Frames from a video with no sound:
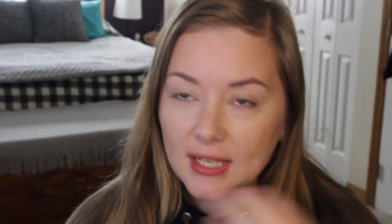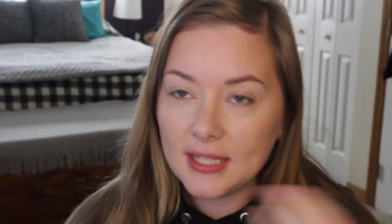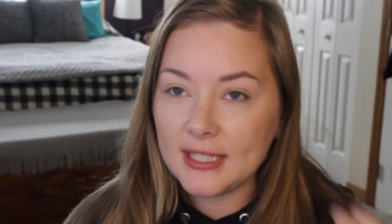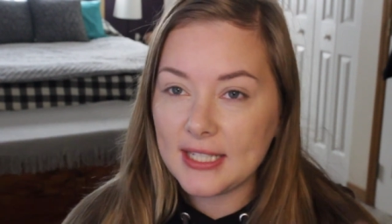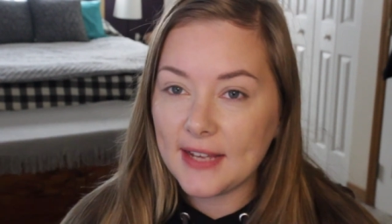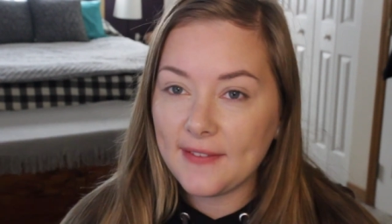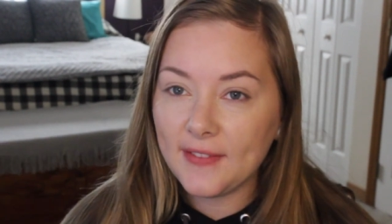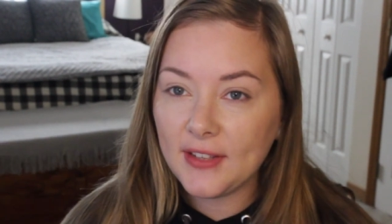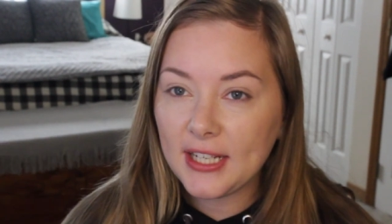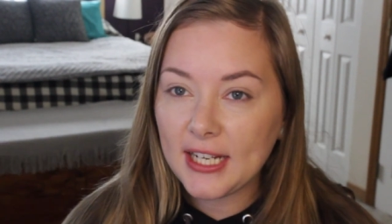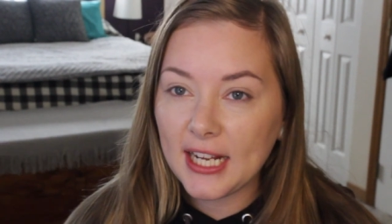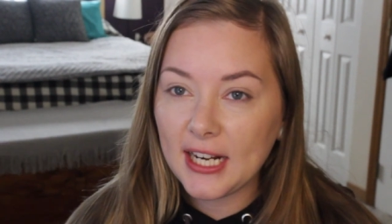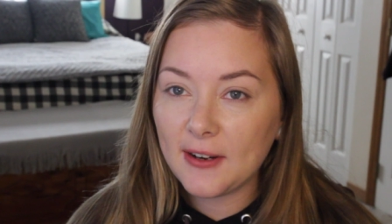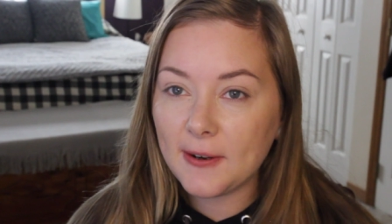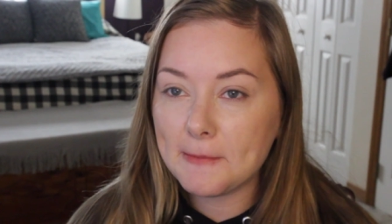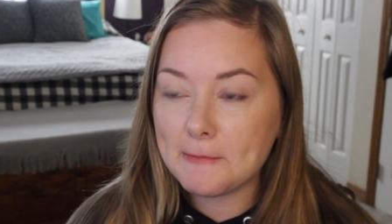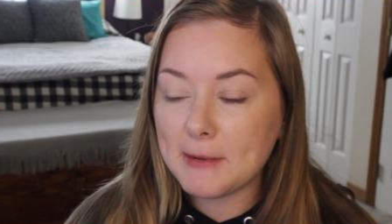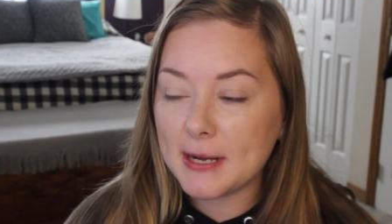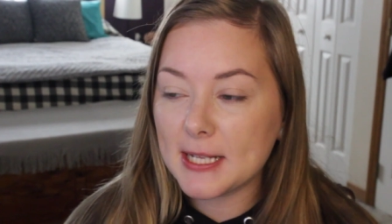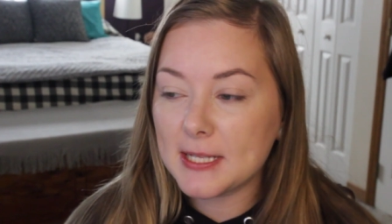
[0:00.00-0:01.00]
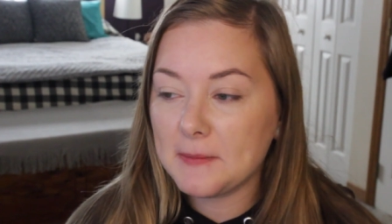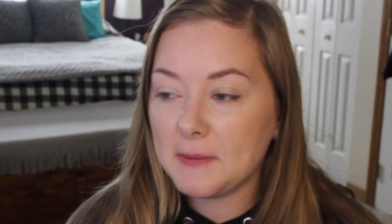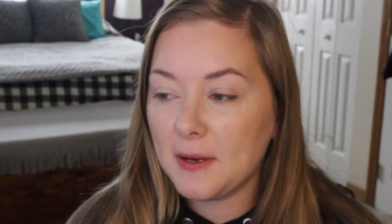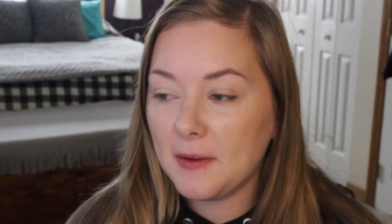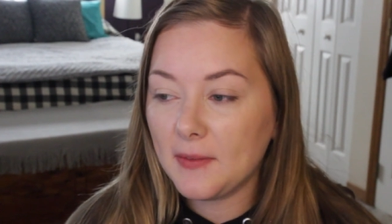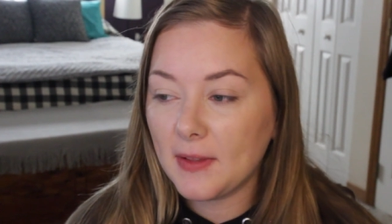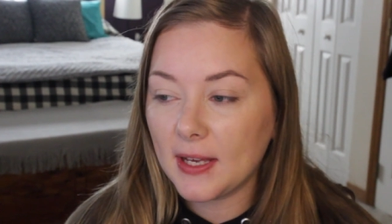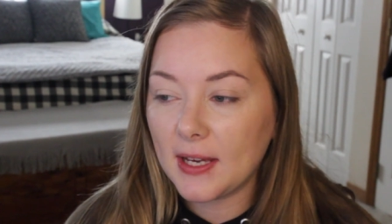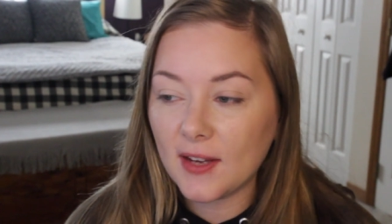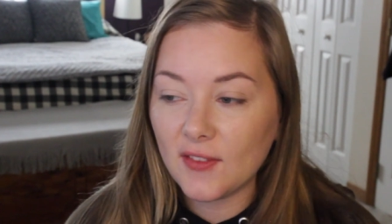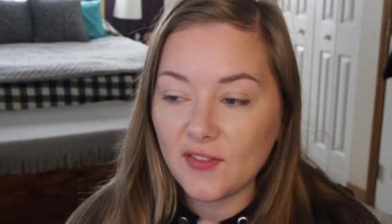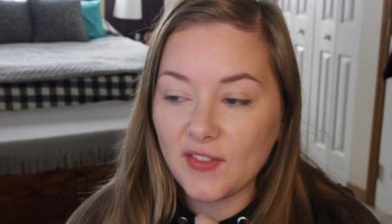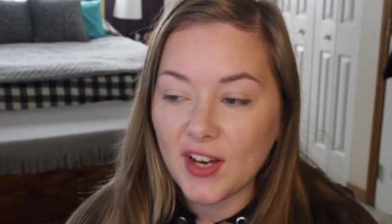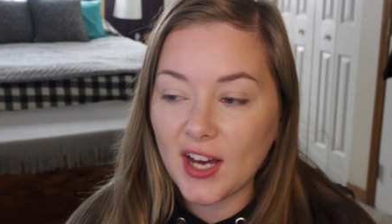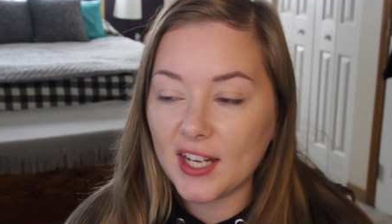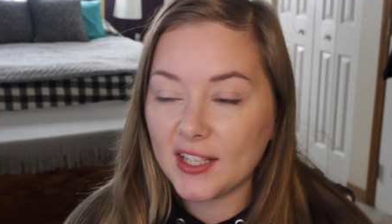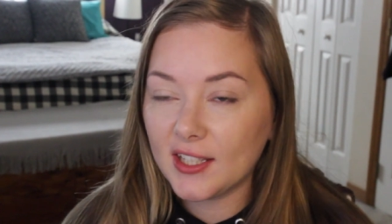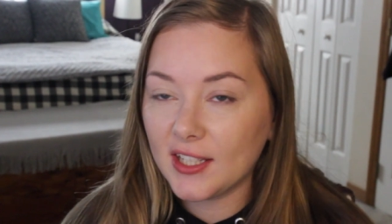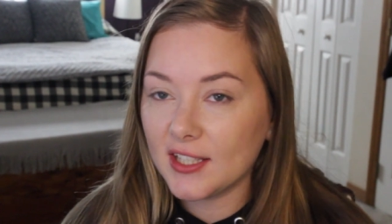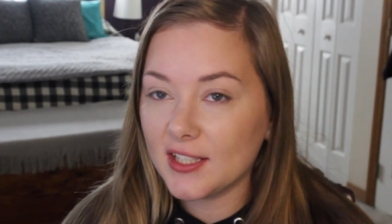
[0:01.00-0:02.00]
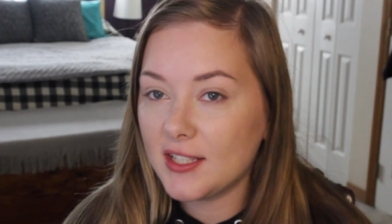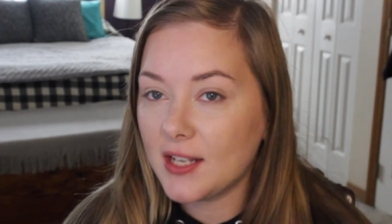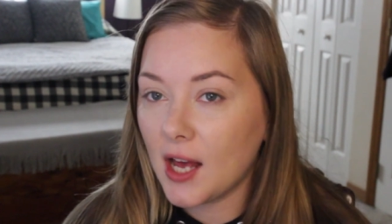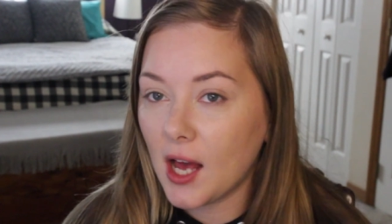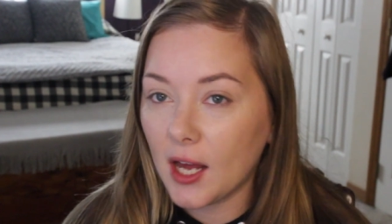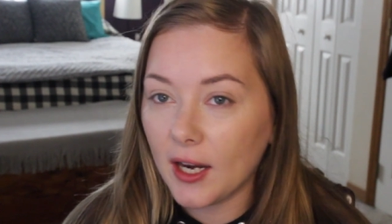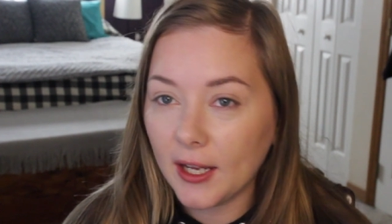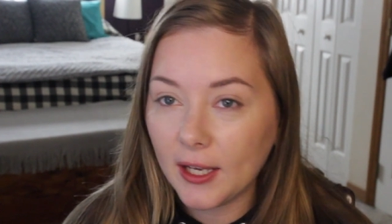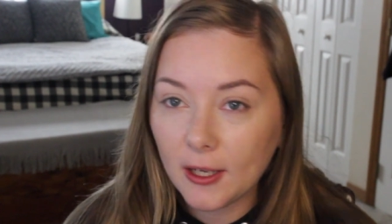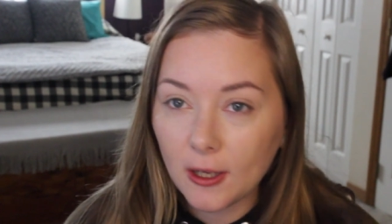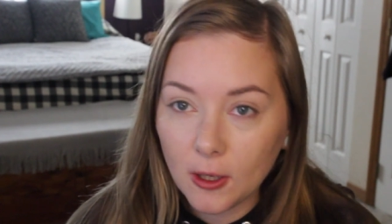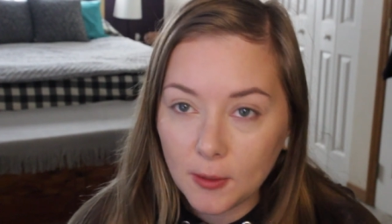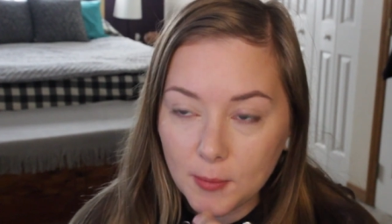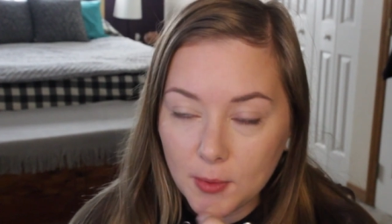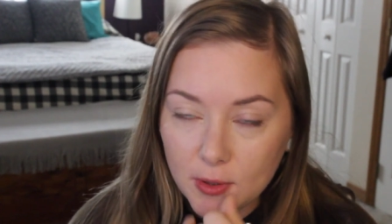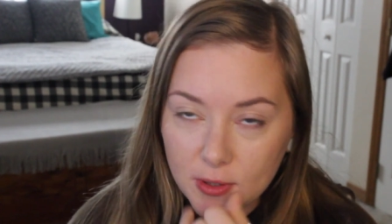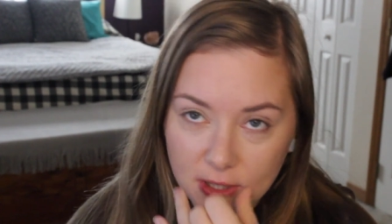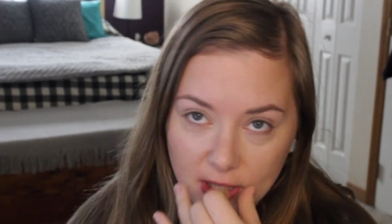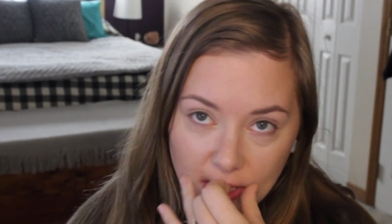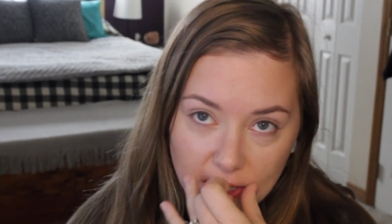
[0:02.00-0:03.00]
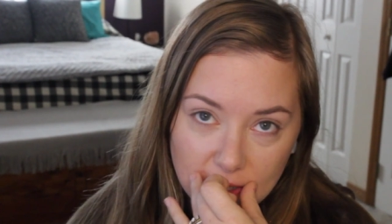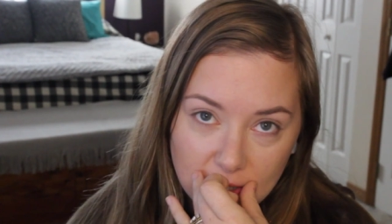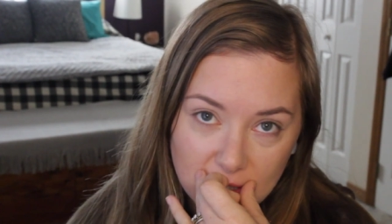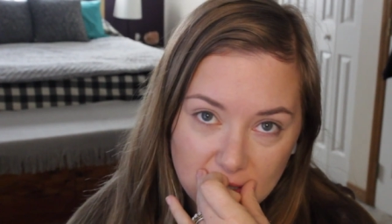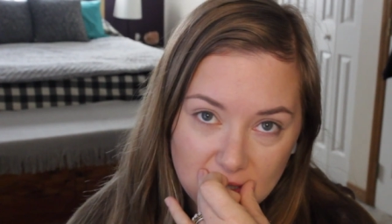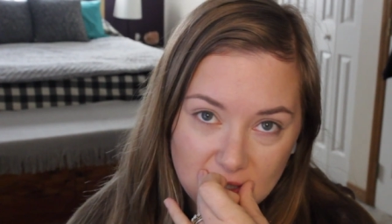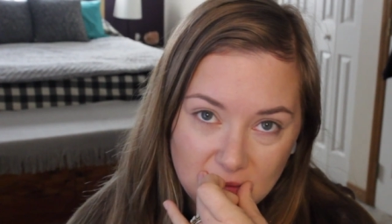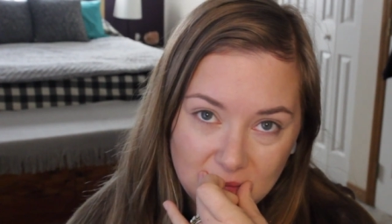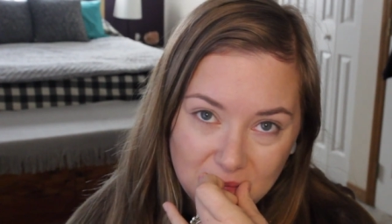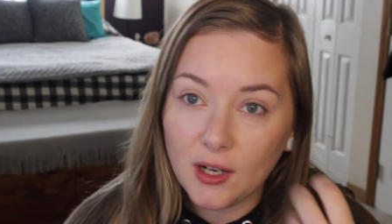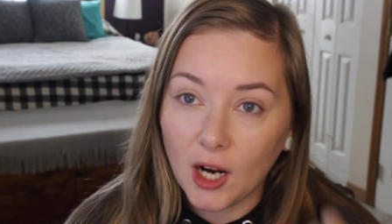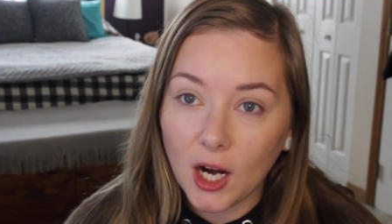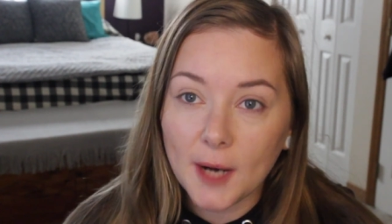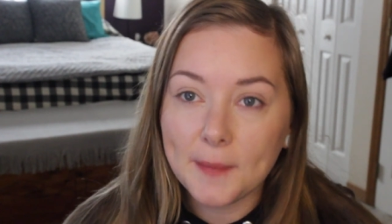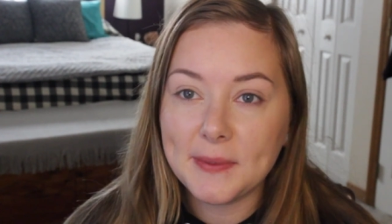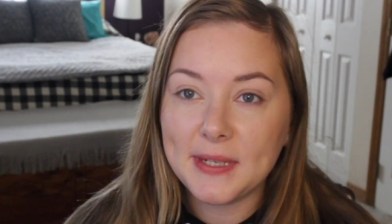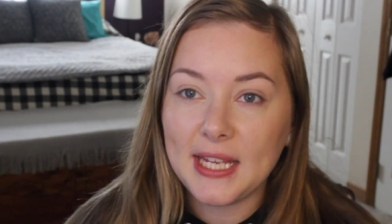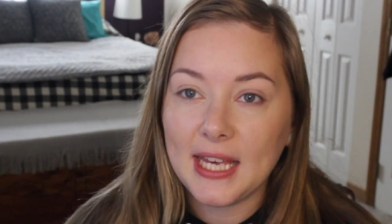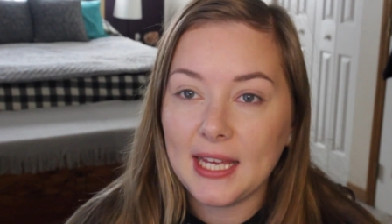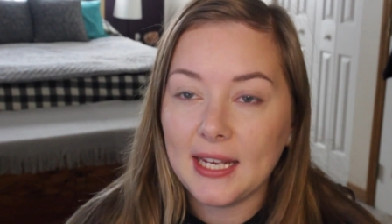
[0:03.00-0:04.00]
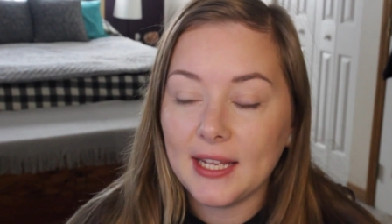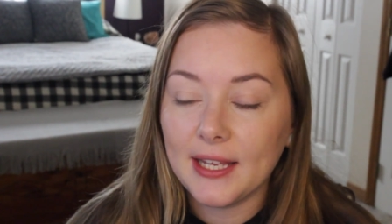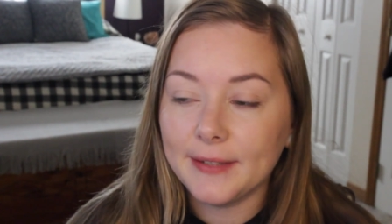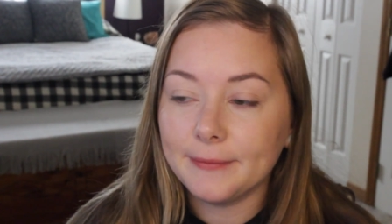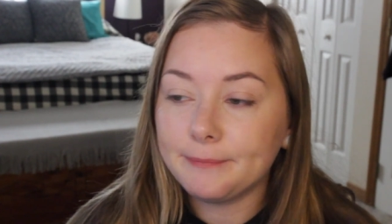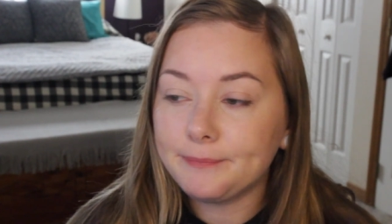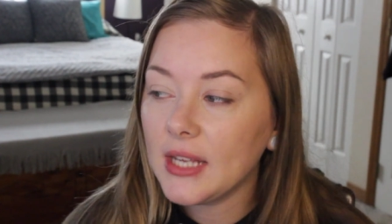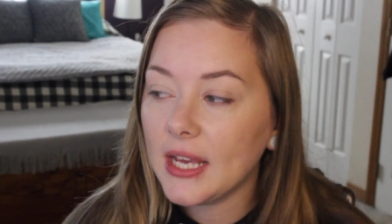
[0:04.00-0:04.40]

Definitely kind of reminds me of like a vodka tonic almost because it's carbonated